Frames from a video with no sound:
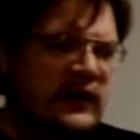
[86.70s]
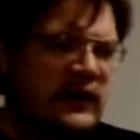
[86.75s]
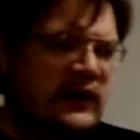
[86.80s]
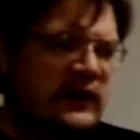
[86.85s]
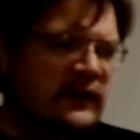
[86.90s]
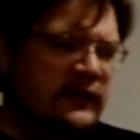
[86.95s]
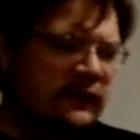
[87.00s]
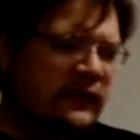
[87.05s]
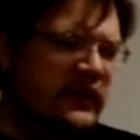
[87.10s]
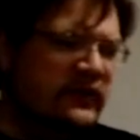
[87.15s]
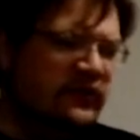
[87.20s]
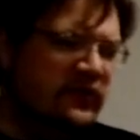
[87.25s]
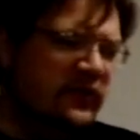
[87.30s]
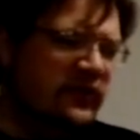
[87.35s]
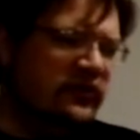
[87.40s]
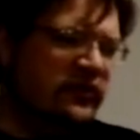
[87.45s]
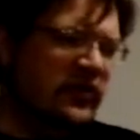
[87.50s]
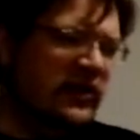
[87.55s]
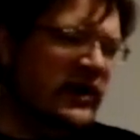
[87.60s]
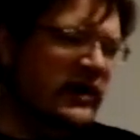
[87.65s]
The rest of the
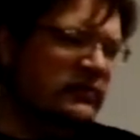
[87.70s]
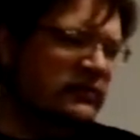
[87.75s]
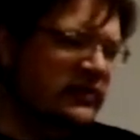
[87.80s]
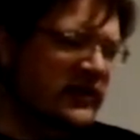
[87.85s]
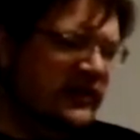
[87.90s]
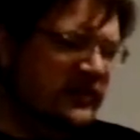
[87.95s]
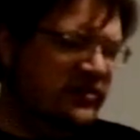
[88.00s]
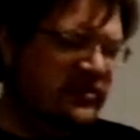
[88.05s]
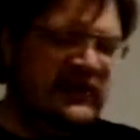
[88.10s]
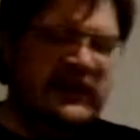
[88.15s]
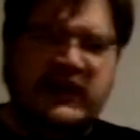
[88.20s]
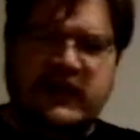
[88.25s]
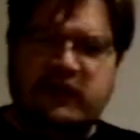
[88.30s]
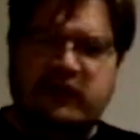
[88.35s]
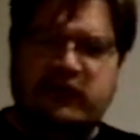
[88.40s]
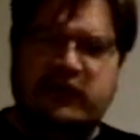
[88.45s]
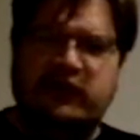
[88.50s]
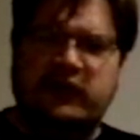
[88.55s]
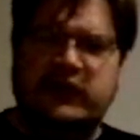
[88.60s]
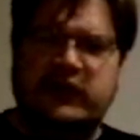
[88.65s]
time, they're thinking,
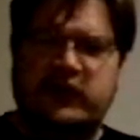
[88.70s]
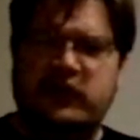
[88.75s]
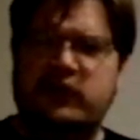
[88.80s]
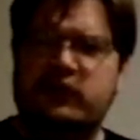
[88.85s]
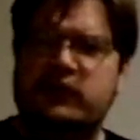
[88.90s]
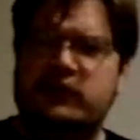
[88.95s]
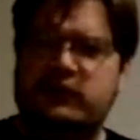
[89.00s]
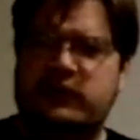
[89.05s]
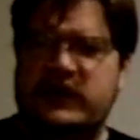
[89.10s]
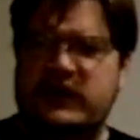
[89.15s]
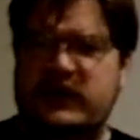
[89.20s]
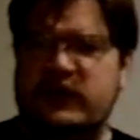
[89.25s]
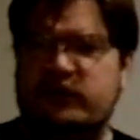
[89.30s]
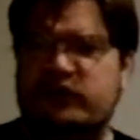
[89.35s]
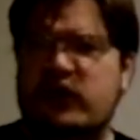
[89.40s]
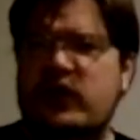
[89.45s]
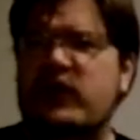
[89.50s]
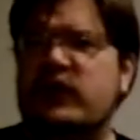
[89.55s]
feeling human beings.